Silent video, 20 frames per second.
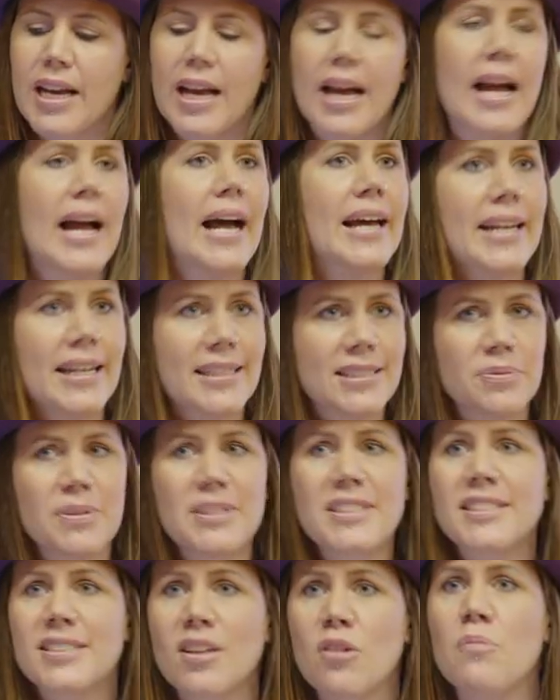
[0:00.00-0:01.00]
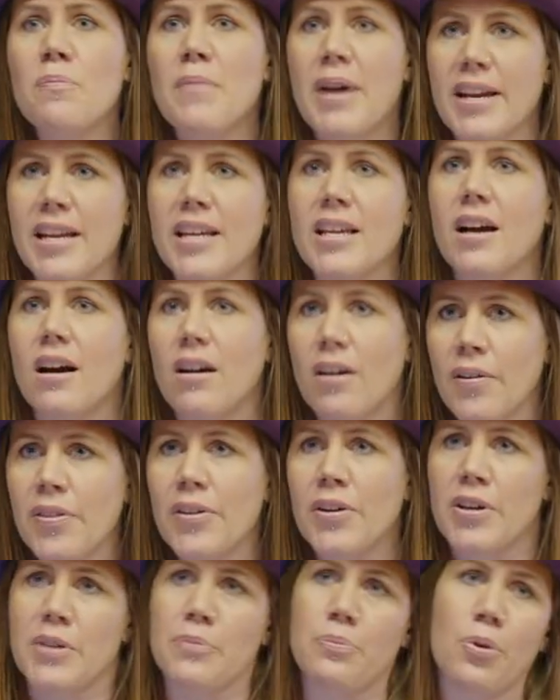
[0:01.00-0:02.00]
And as with so many
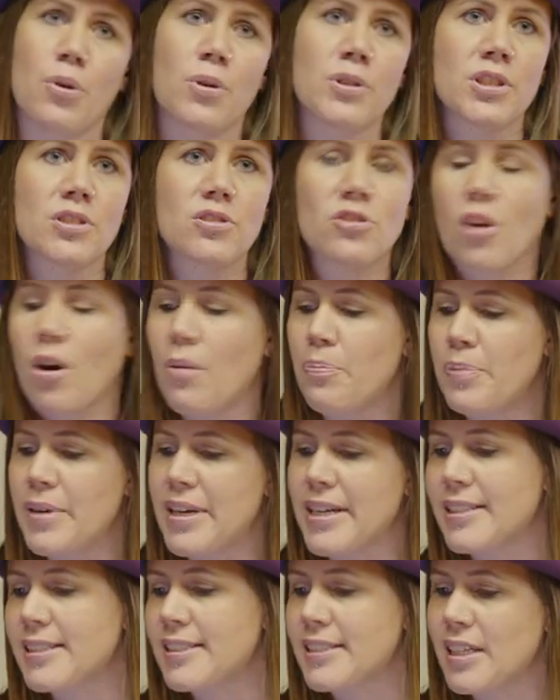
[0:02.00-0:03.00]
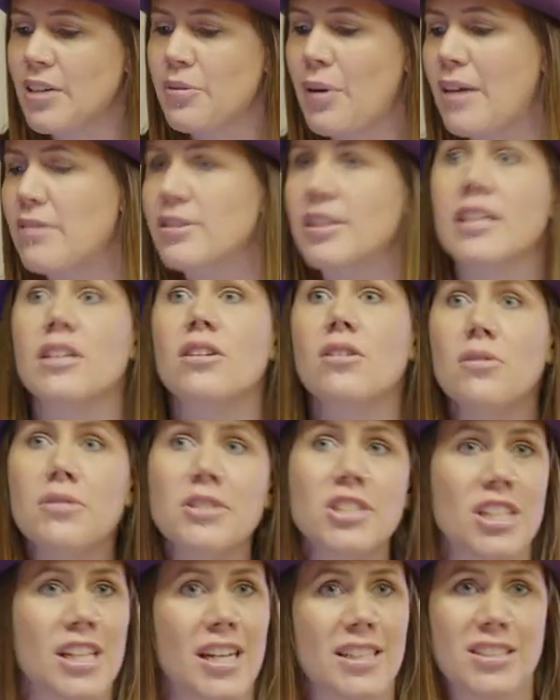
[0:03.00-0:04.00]
other important topics around
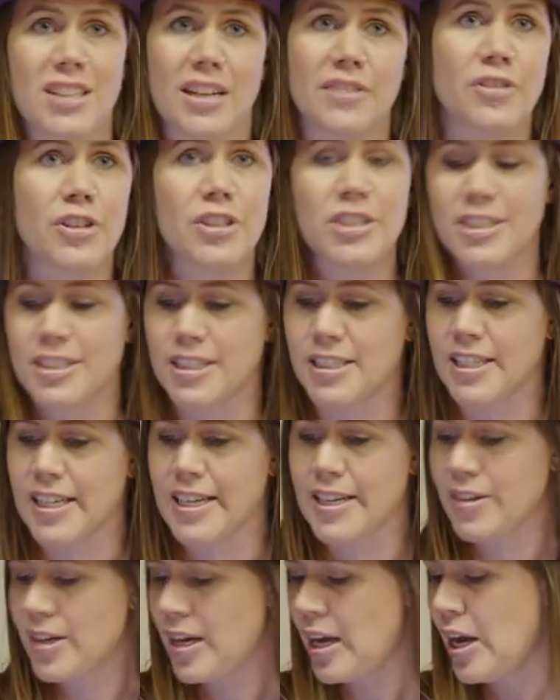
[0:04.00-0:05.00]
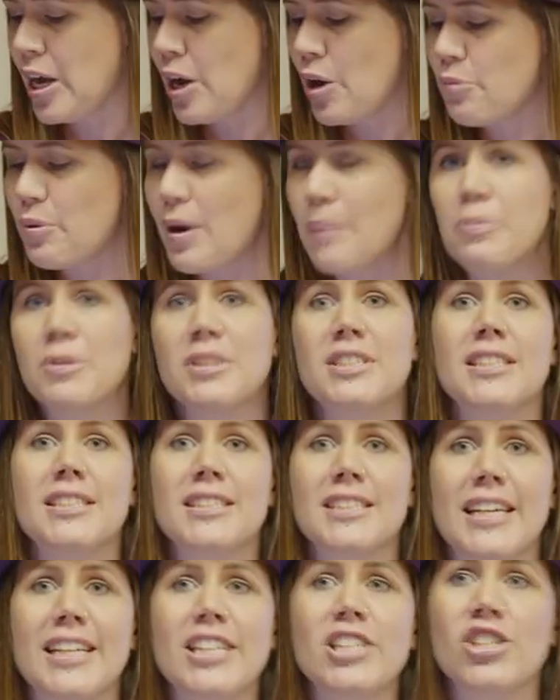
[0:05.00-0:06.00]
inclusion and diversity,
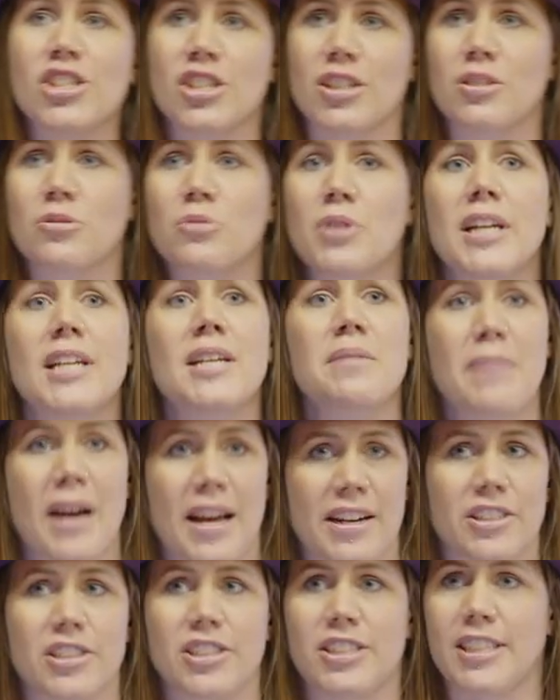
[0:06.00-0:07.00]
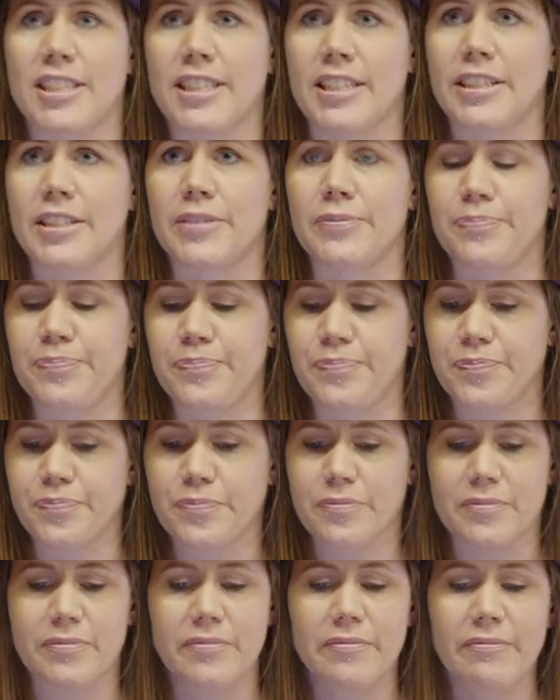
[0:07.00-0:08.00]
representation really matters here.
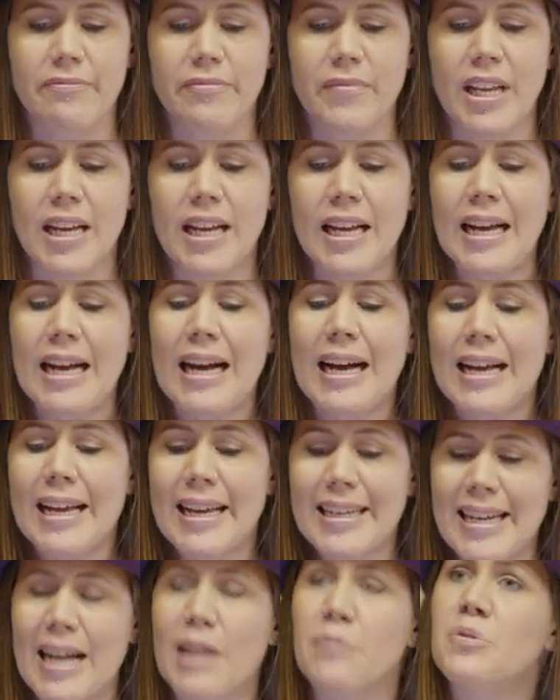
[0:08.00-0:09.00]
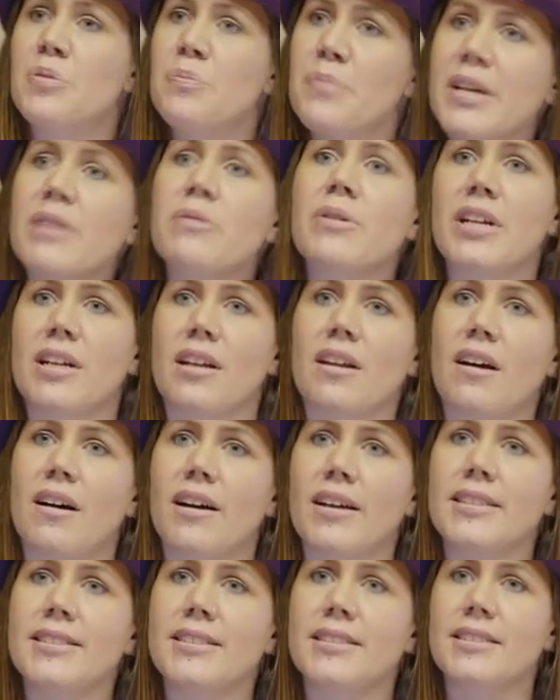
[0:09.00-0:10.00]
It helped me
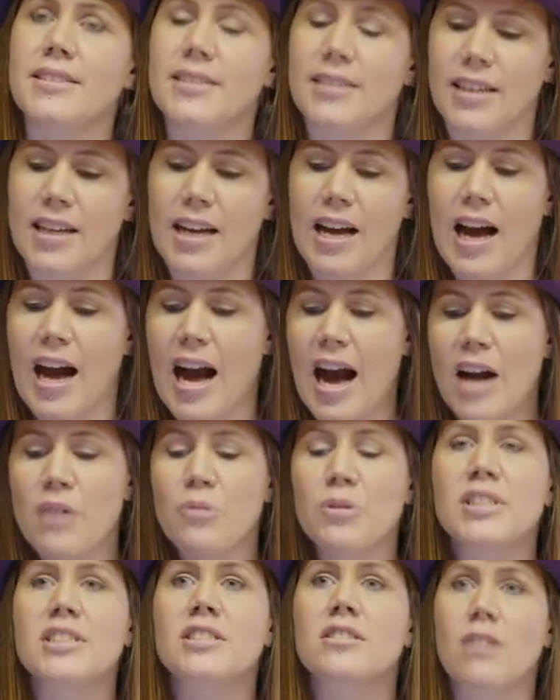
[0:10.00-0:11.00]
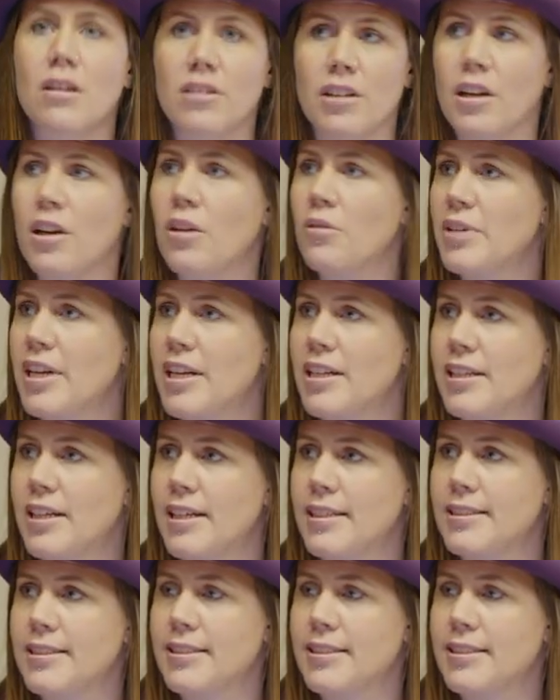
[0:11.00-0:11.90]
realize I was not alone in this.